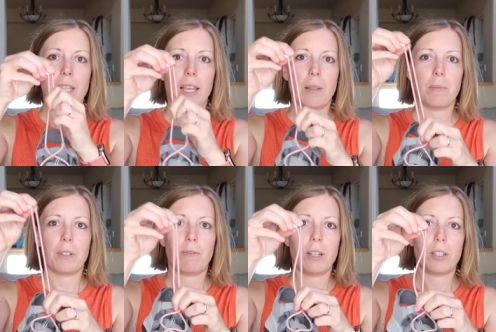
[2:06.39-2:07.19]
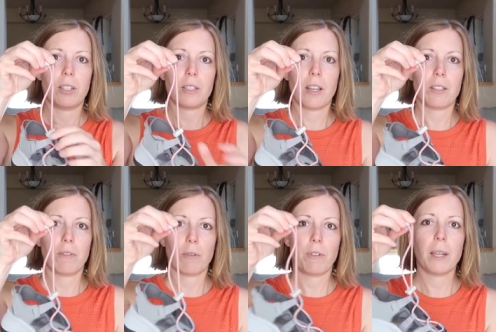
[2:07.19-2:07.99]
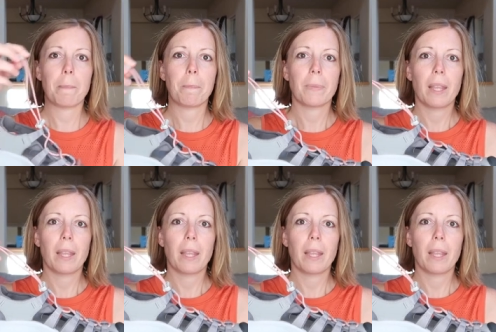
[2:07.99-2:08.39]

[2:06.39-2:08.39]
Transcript: get them to fit to the size of your feet.